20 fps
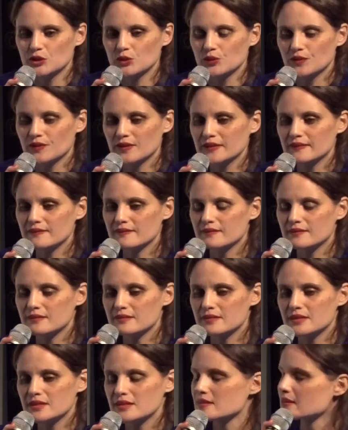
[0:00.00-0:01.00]
you think
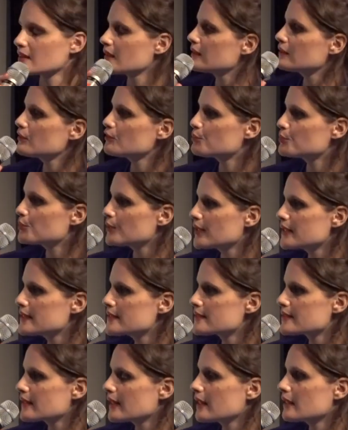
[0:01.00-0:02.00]
this kind of
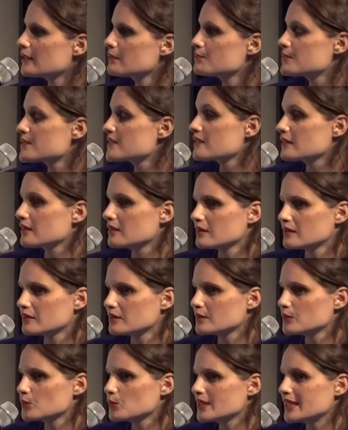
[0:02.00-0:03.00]
prize
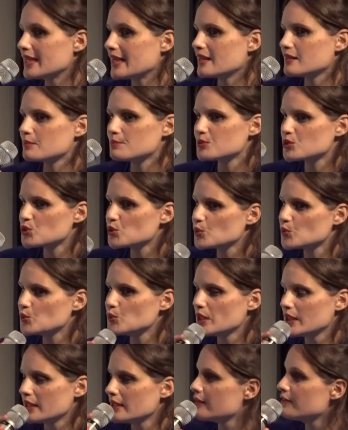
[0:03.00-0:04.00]
will help to
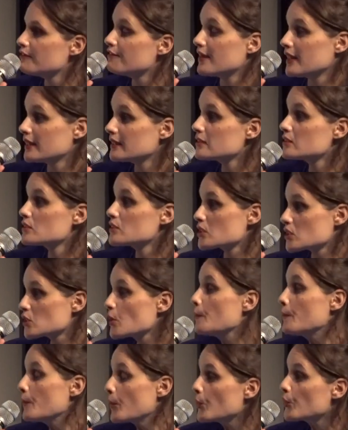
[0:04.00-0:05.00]
finance
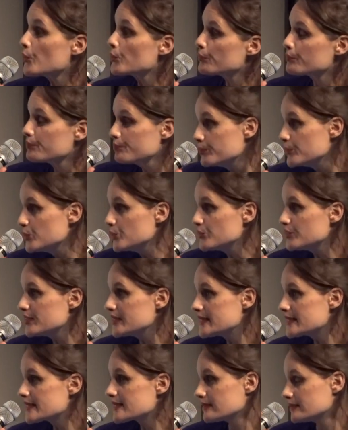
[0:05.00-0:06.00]
some more
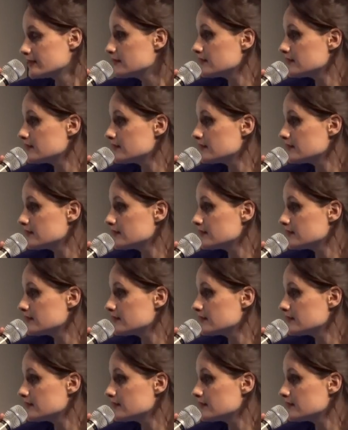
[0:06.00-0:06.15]
movies